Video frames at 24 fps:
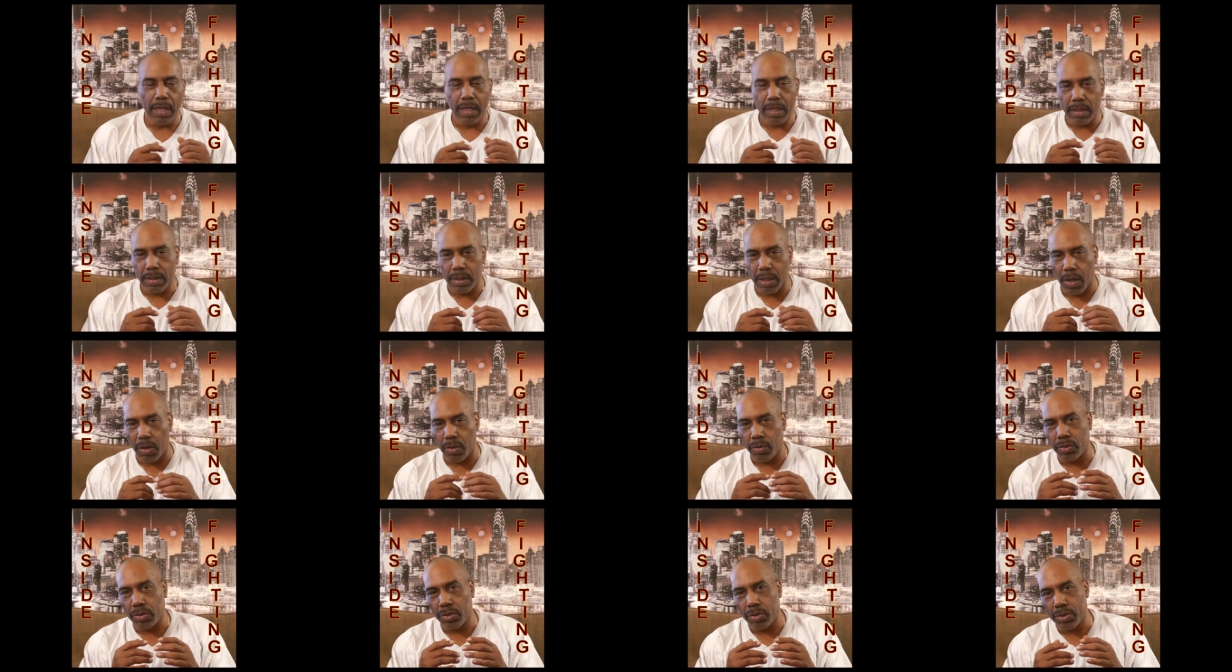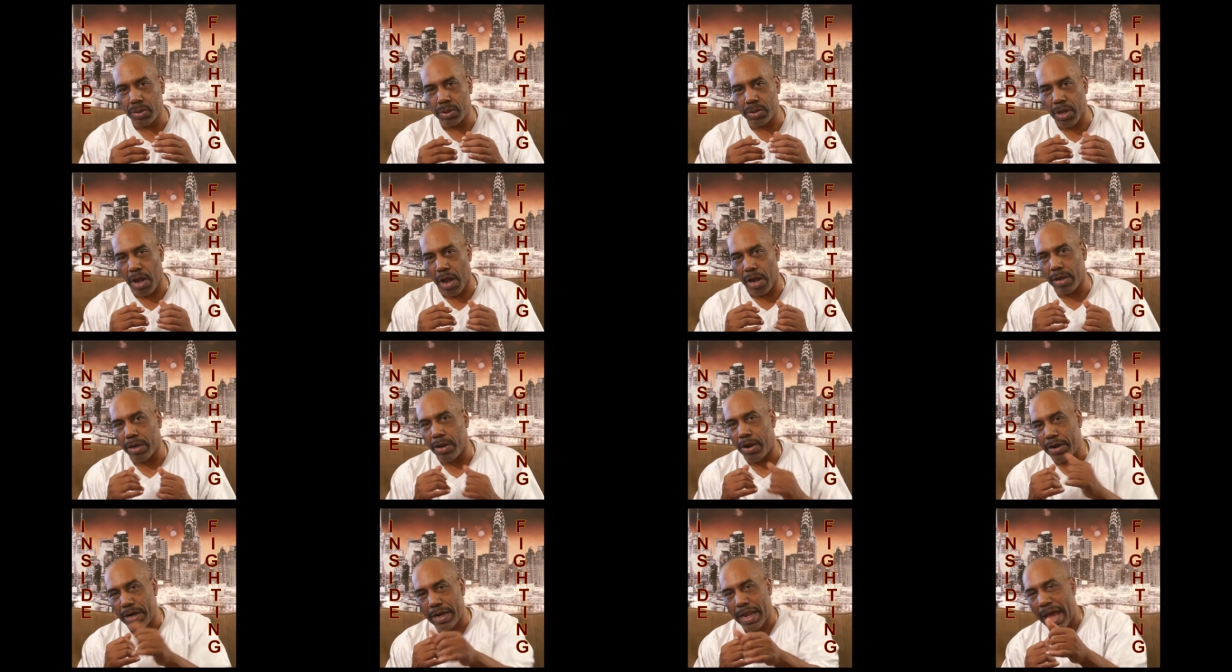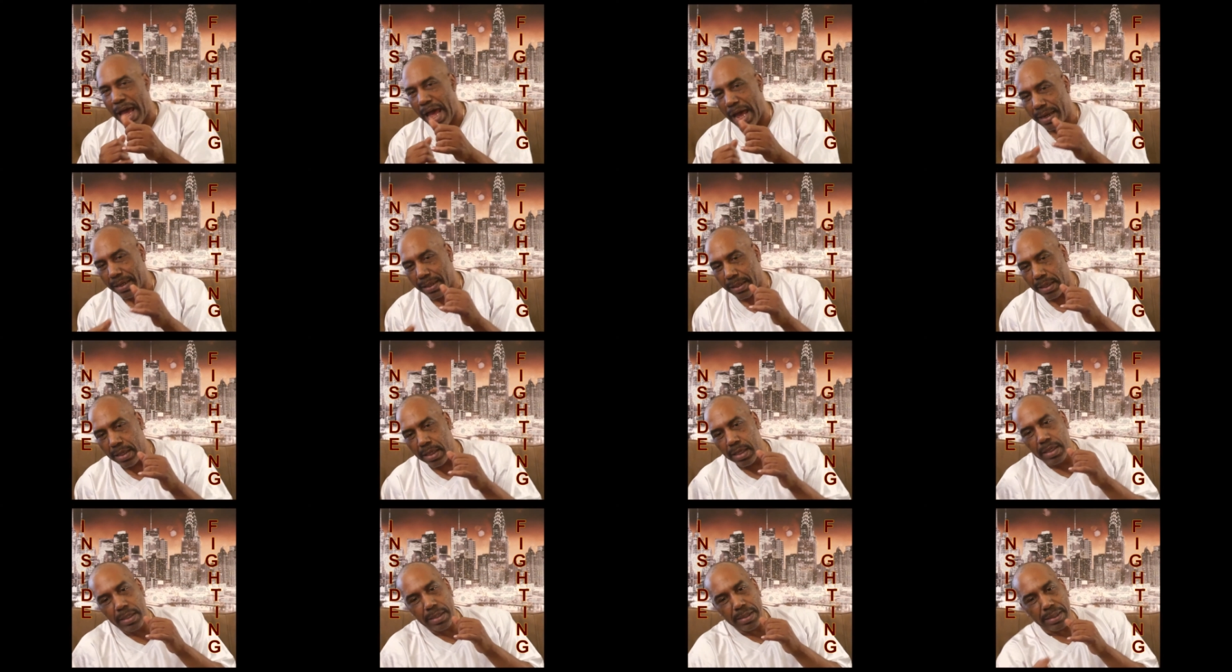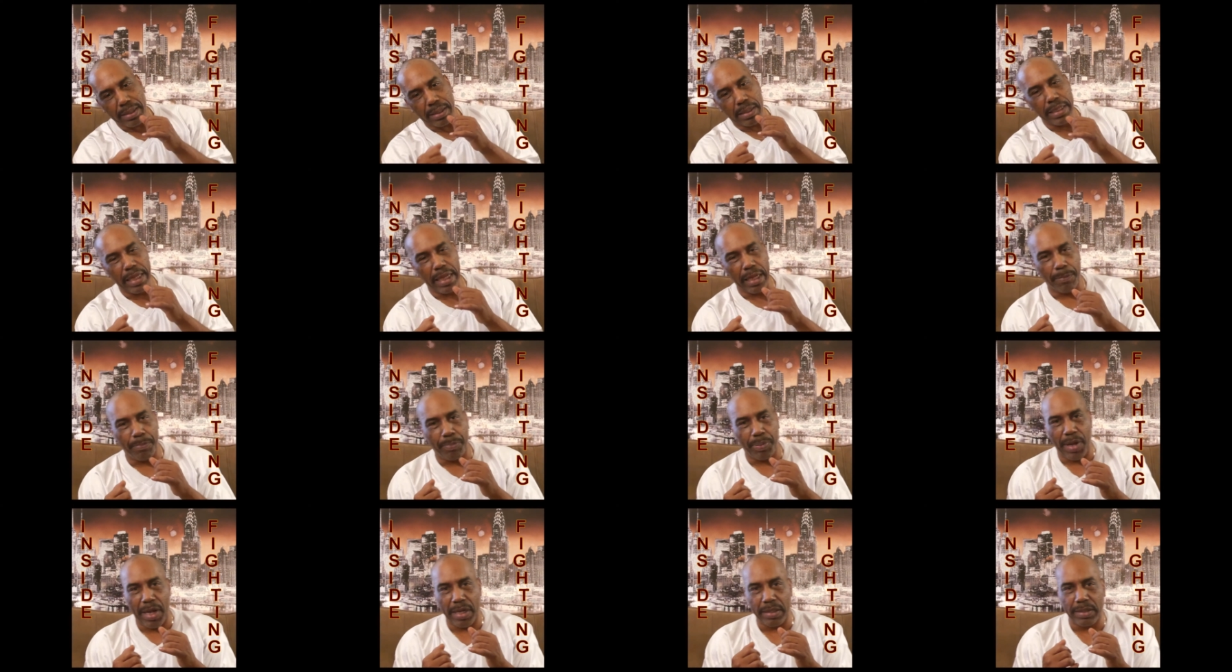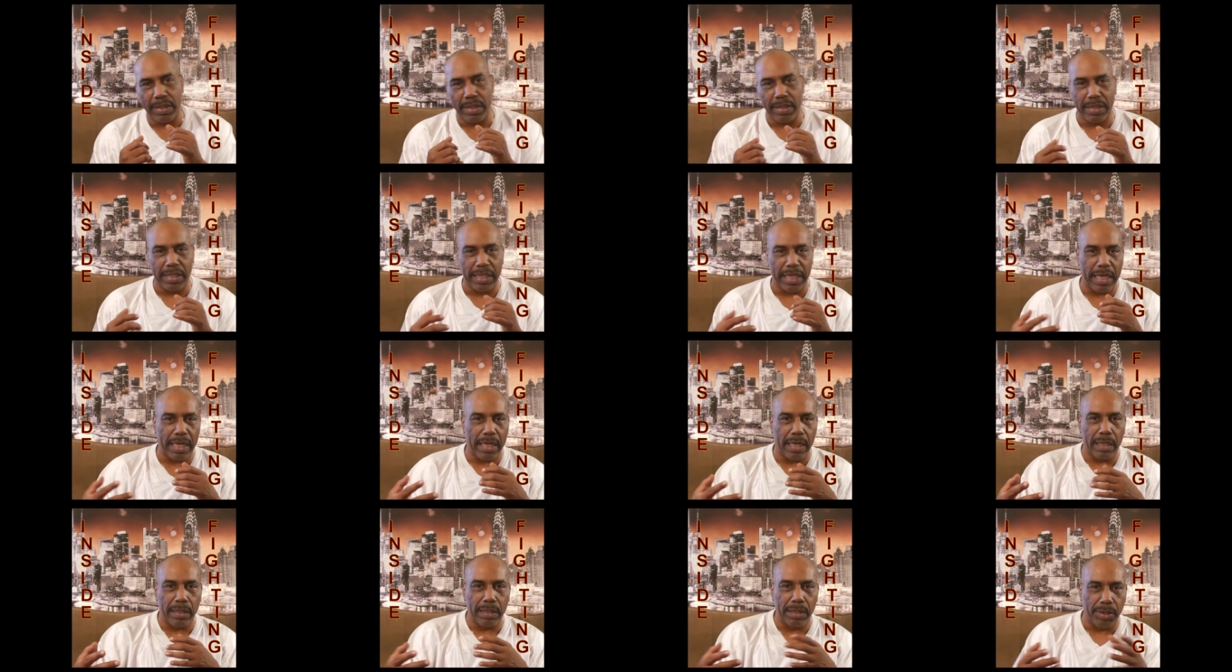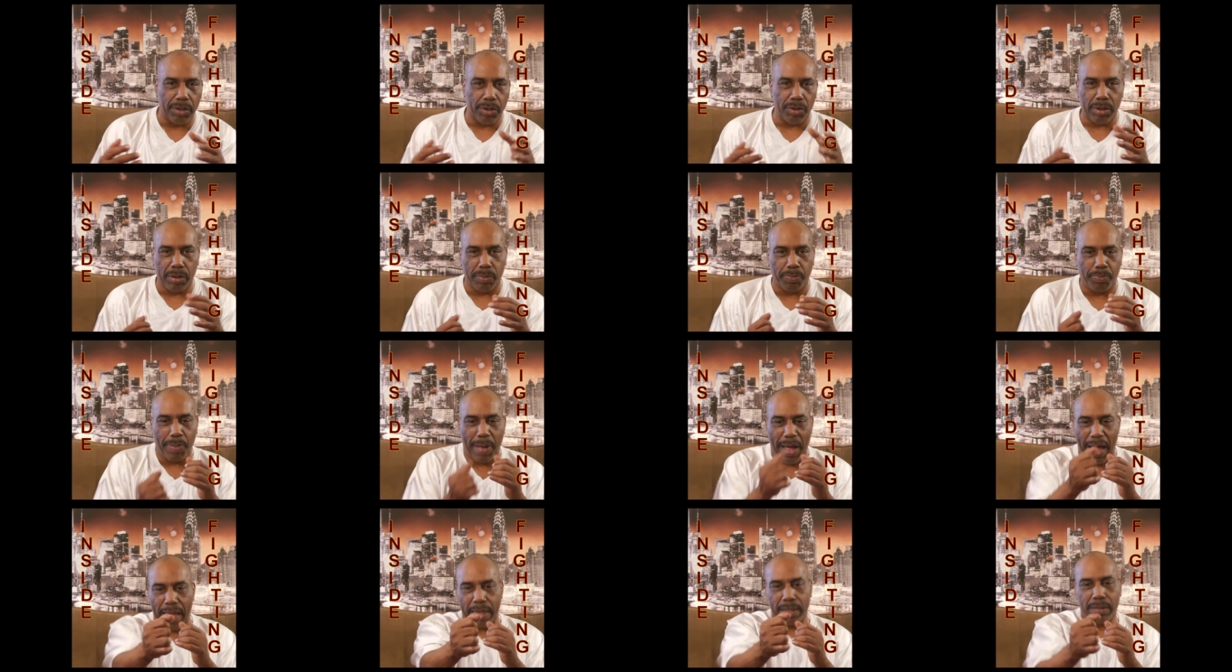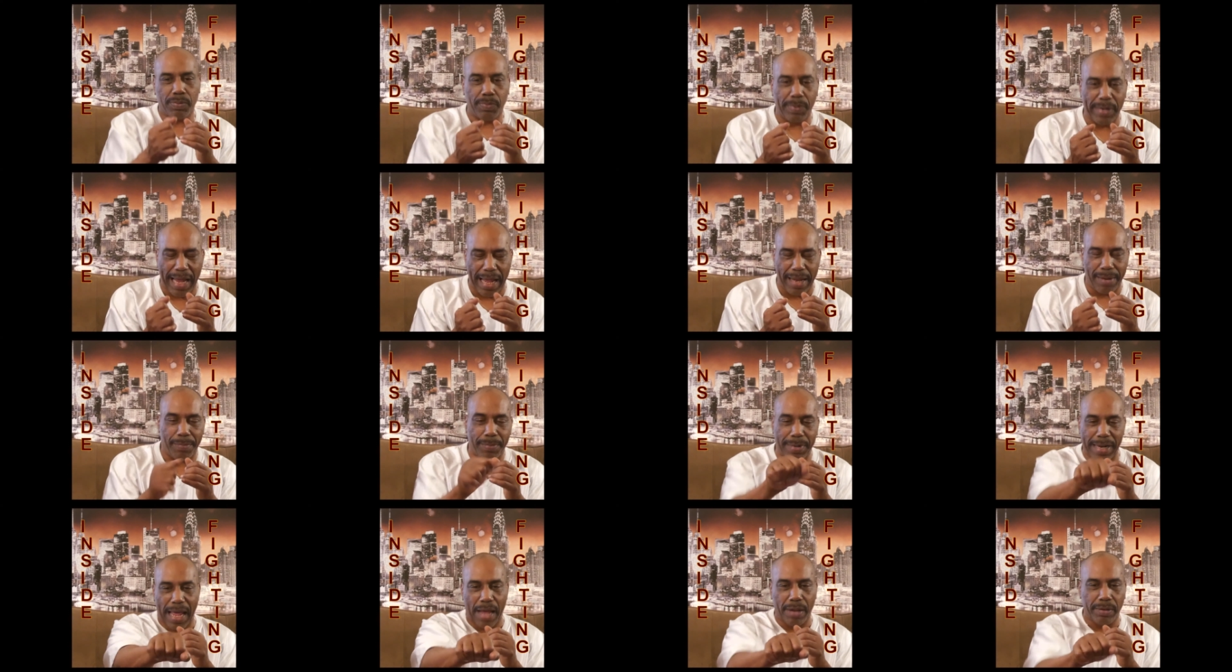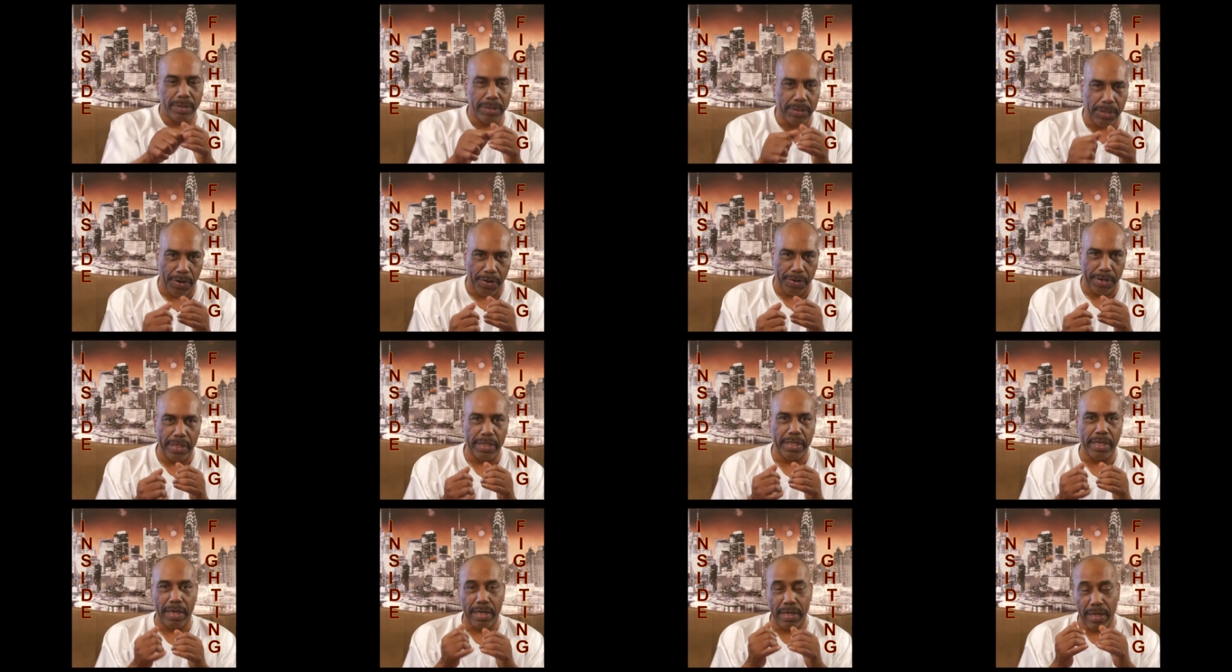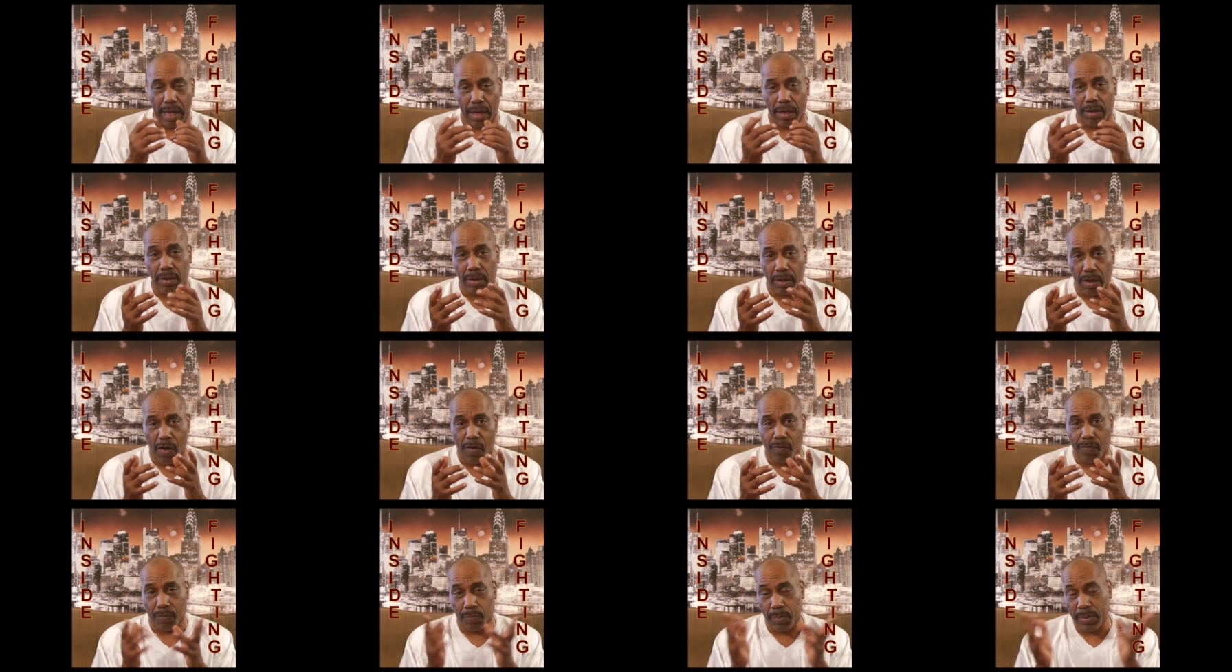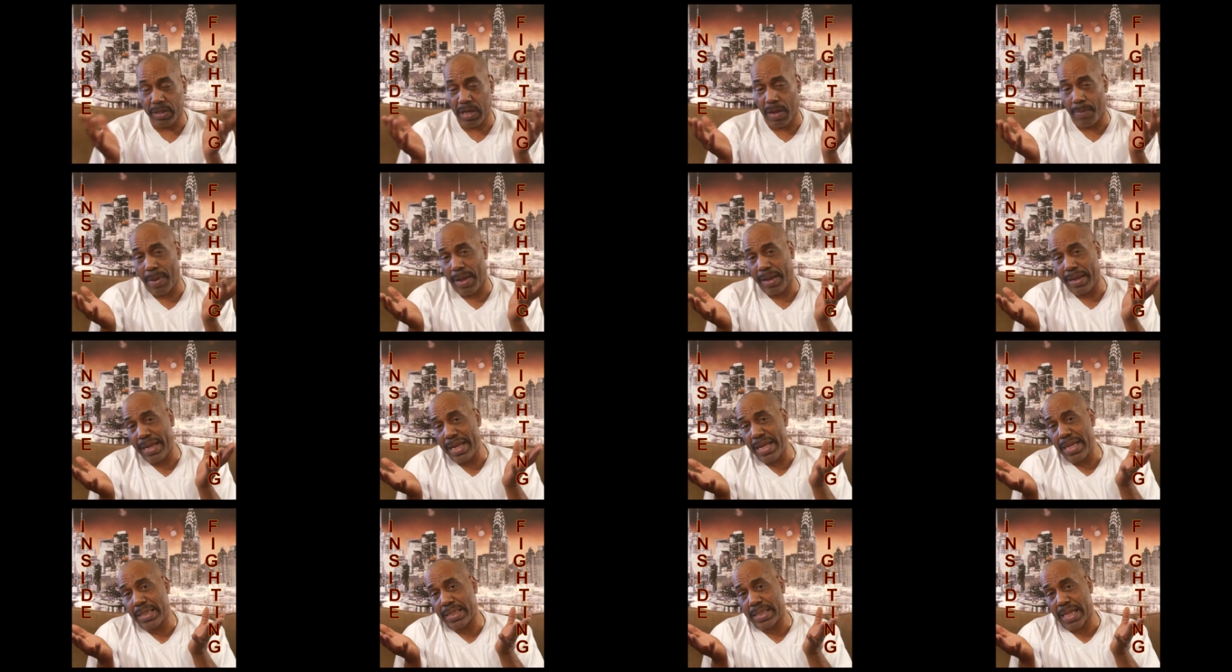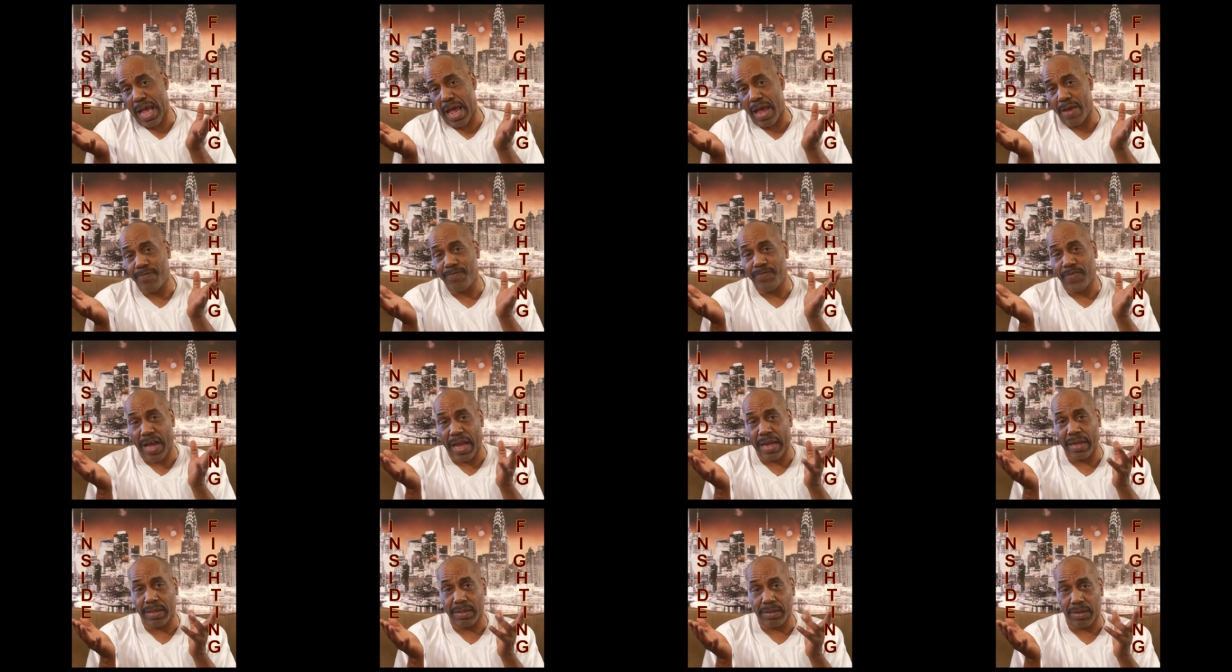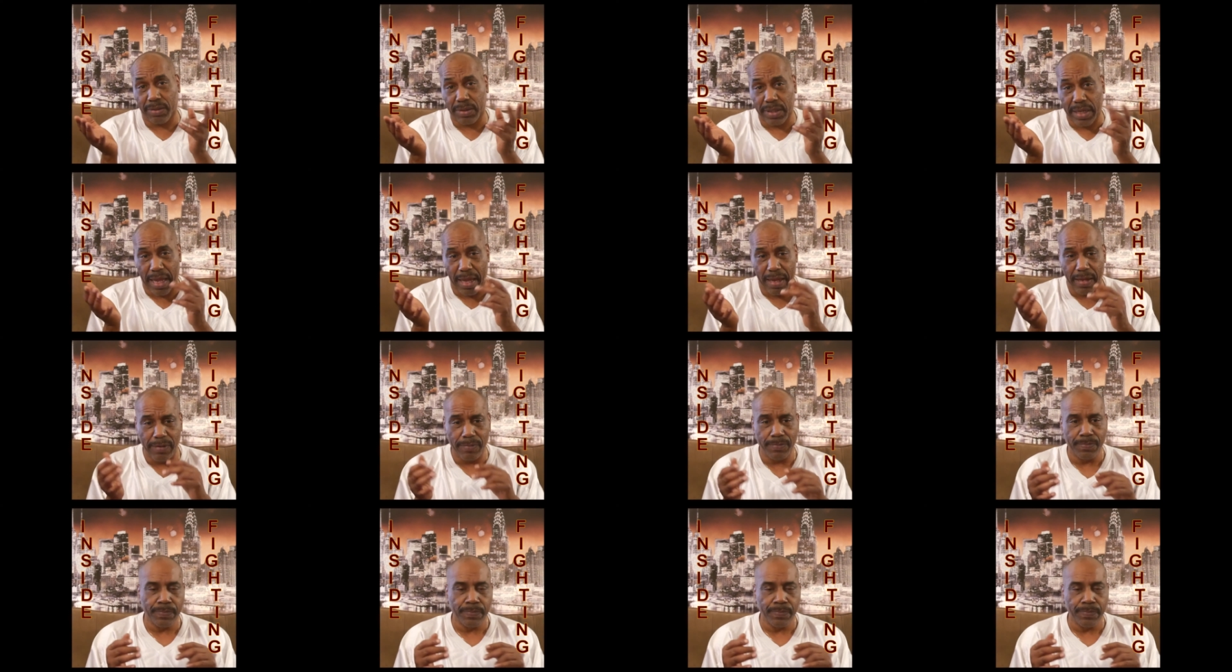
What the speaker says: So you start learning how to sneak punches in little spots without turning your knuckle over. We're talking about inside fighting, okay?